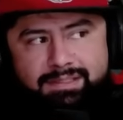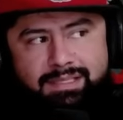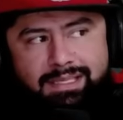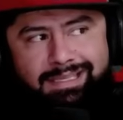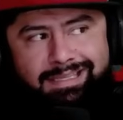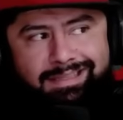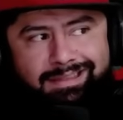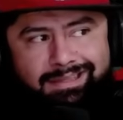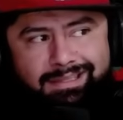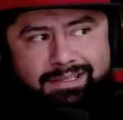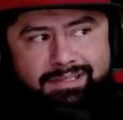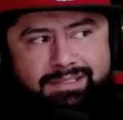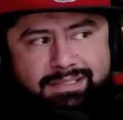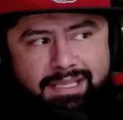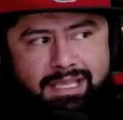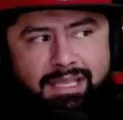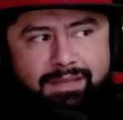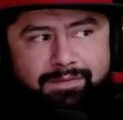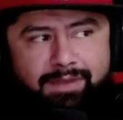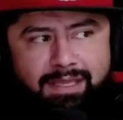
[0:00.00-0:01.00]
in this
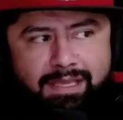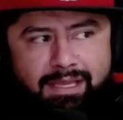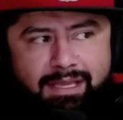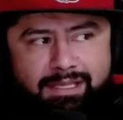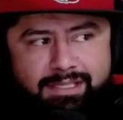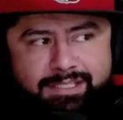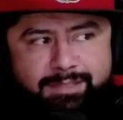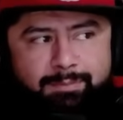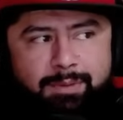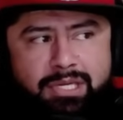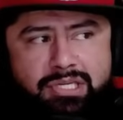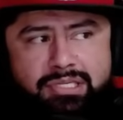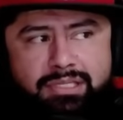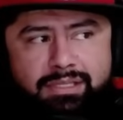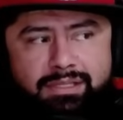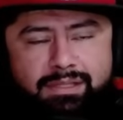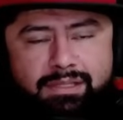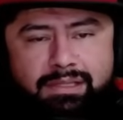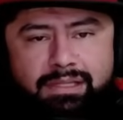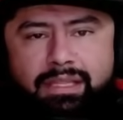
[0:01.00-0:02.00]
KVK,
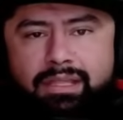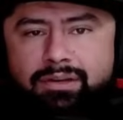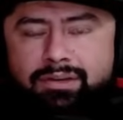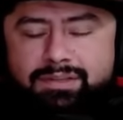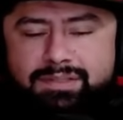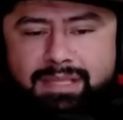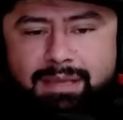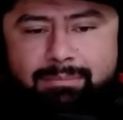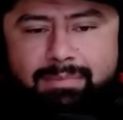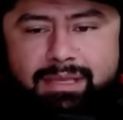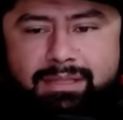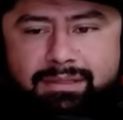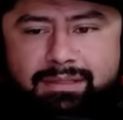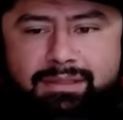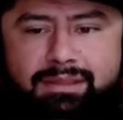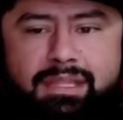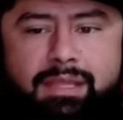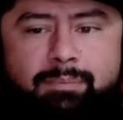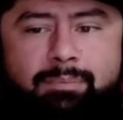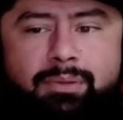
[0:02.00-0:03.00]
especially the leaders that made the
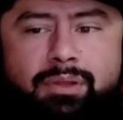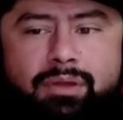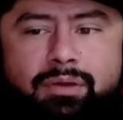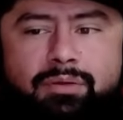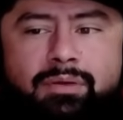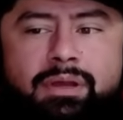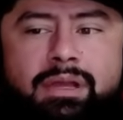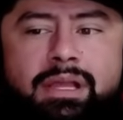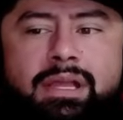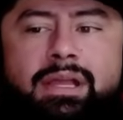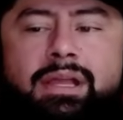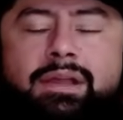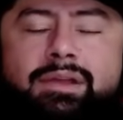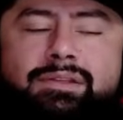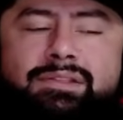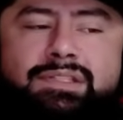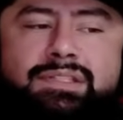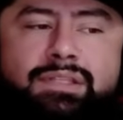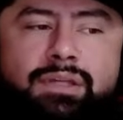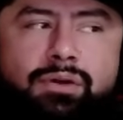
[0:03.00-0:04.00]
Diplo
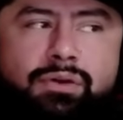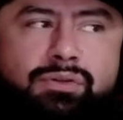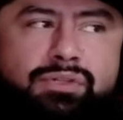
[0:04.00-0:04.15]
so